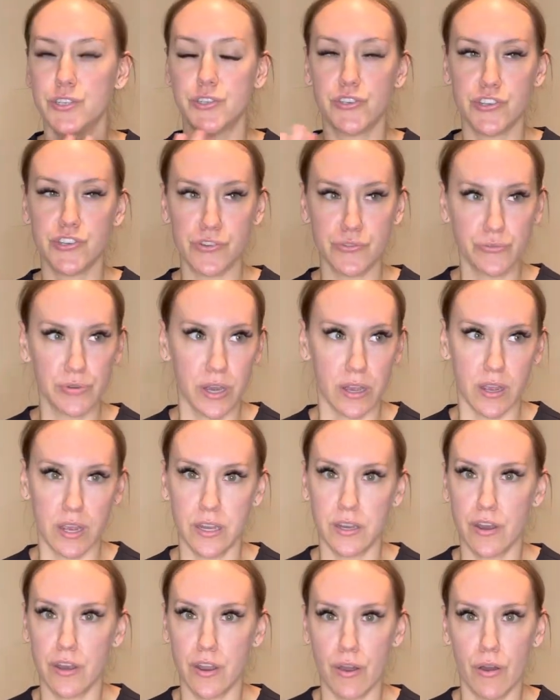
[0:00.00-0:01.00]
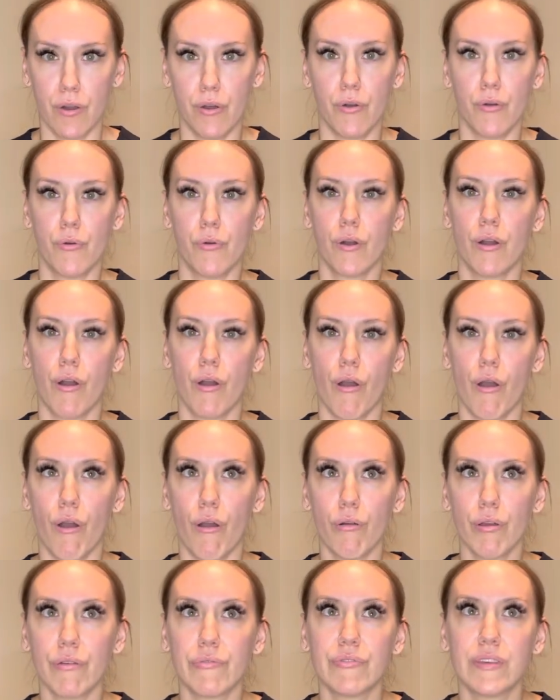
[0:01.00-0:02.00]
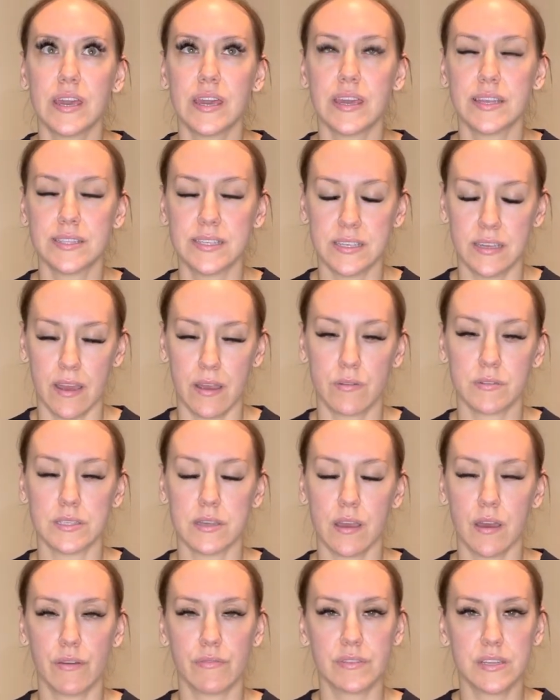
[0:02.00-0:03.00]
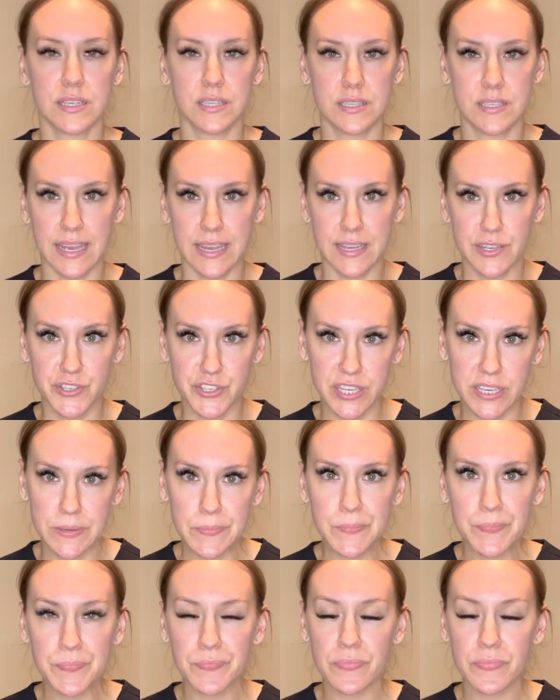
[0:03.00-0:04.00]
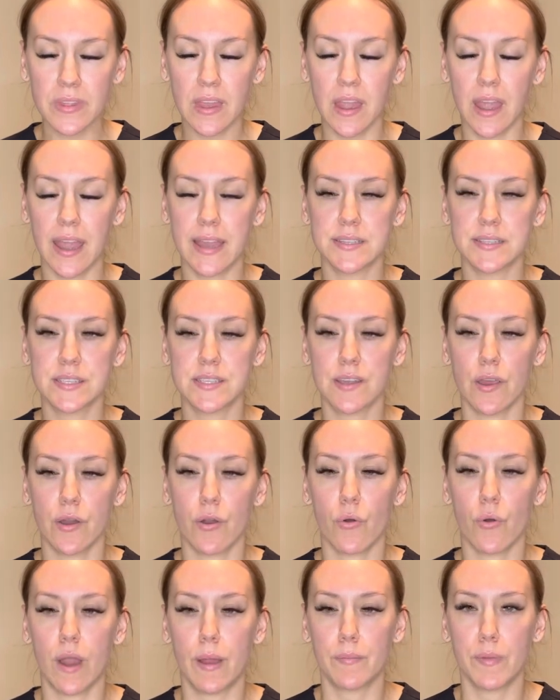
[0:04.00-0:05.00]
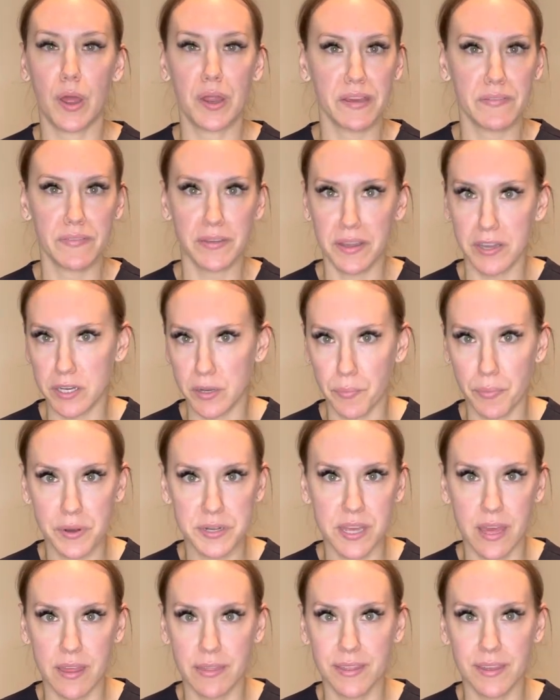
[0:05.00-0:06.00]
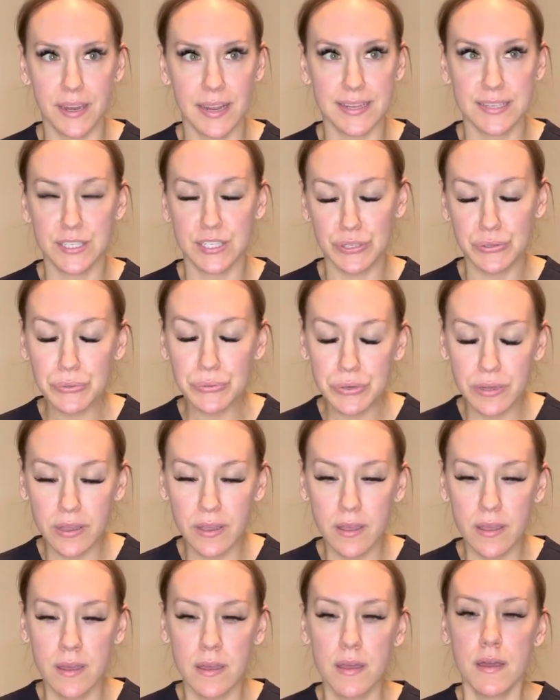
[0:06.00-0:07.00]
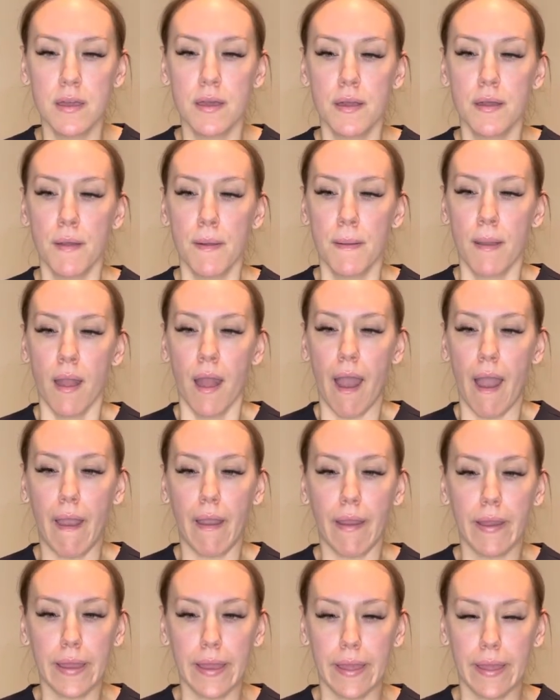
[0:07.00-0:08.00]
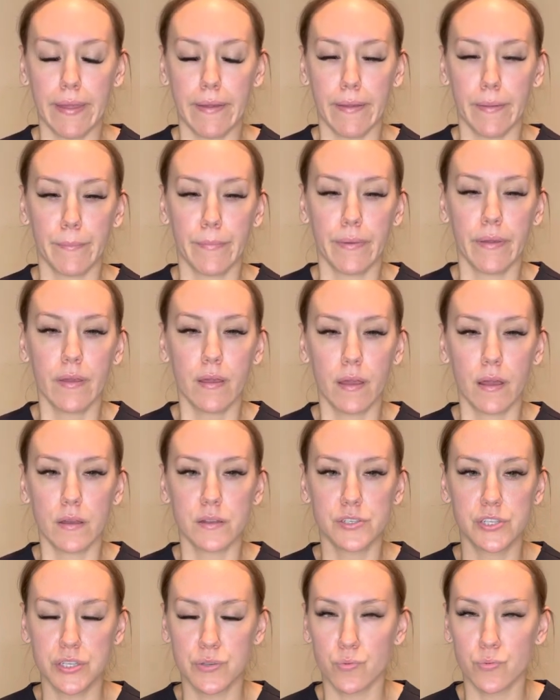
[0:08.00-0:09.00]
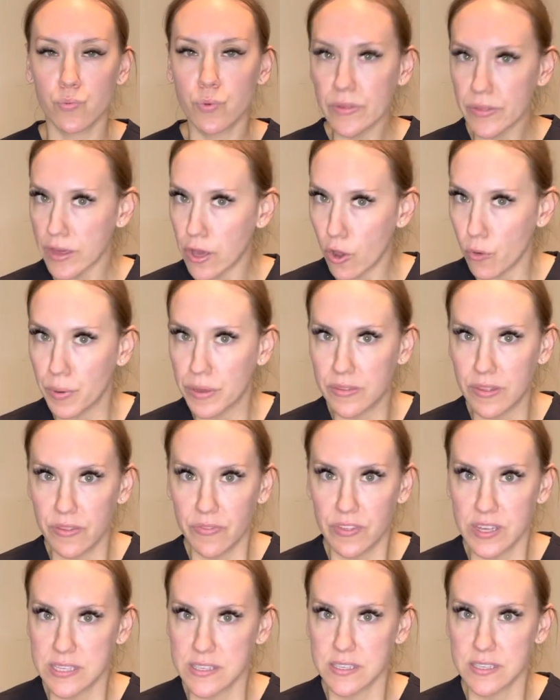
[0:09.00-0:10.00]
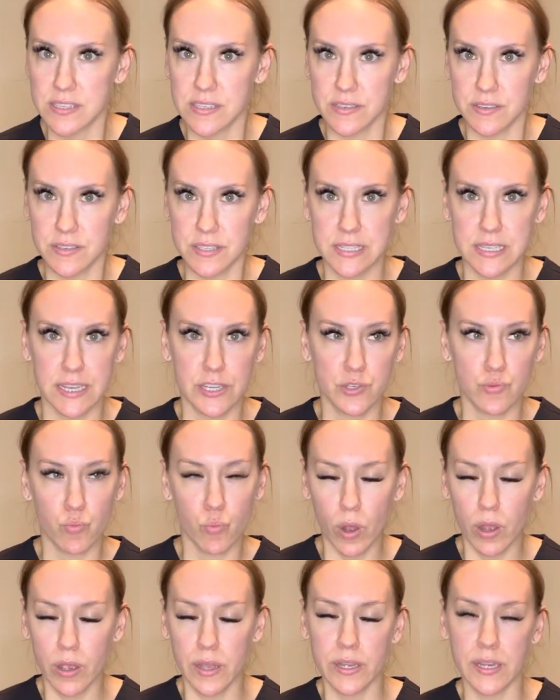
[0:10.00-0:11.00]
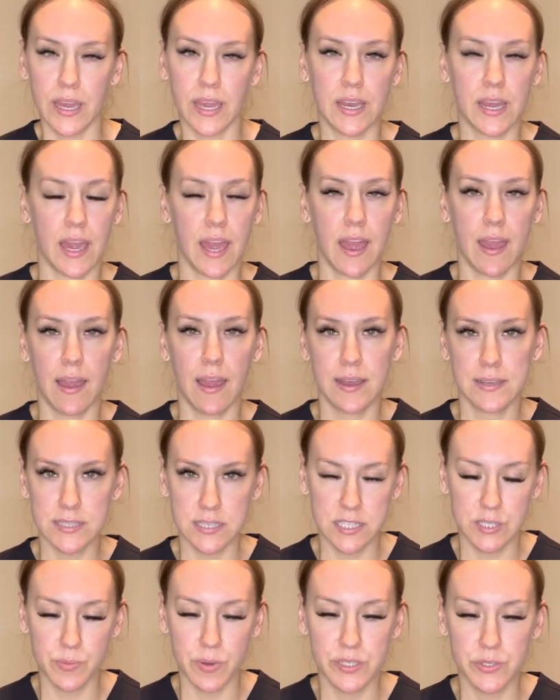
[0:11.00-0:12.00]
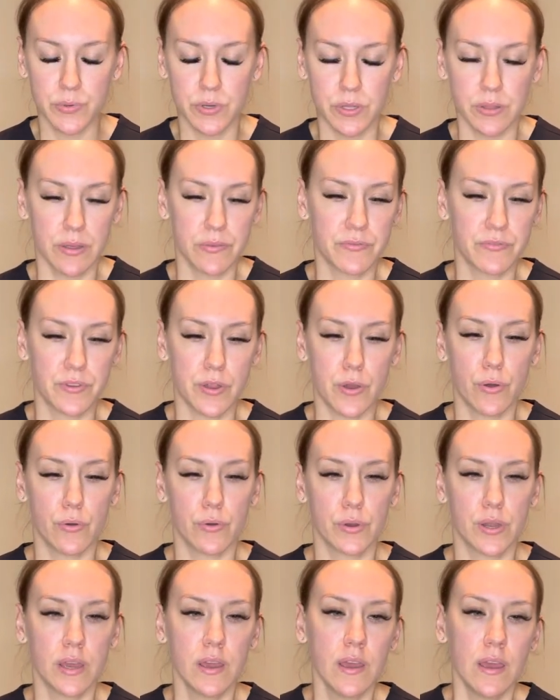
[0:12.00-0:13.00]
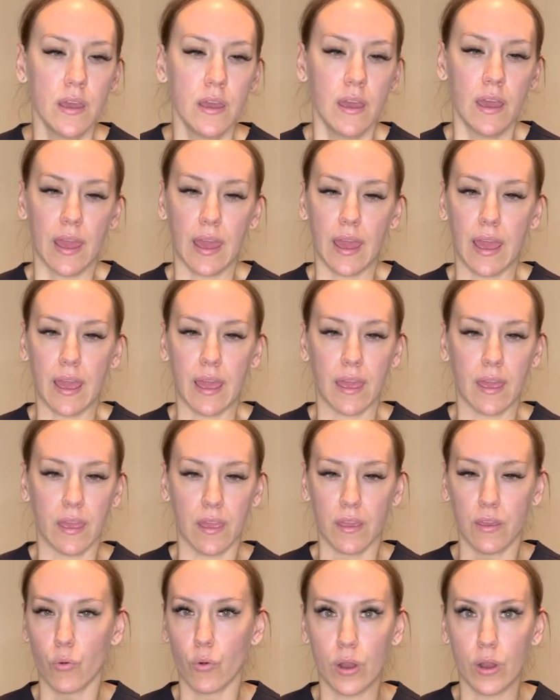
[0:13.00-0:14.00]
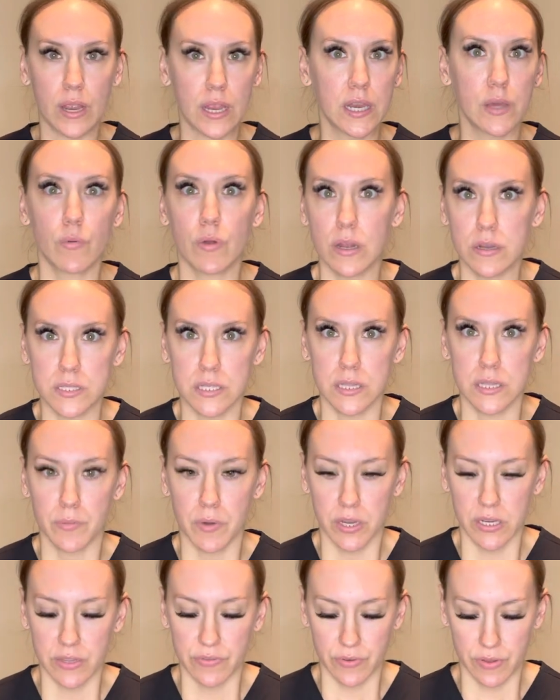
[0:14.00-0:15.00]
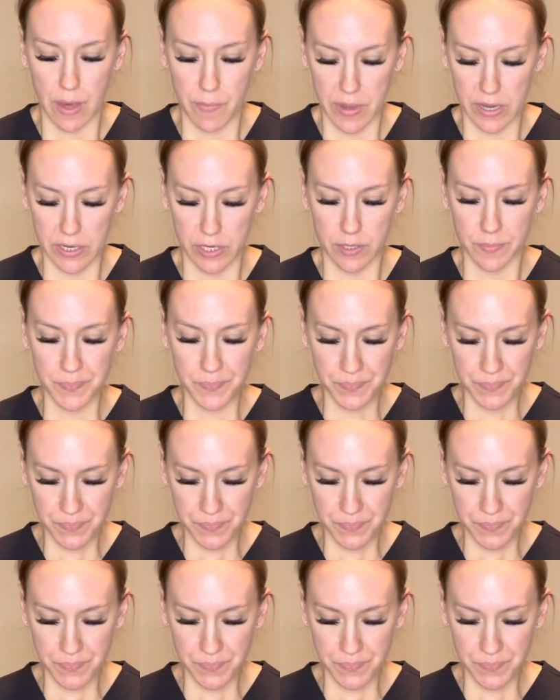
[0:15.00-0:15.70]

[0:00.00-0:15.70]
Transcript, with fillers: do not know all of the ins and outs of the staging, and so I'm not even gonna pretend that I do. I am just really hoping that this is still stage one and it hasn't spread to a lymph node and or anywhere else in the body for that matter.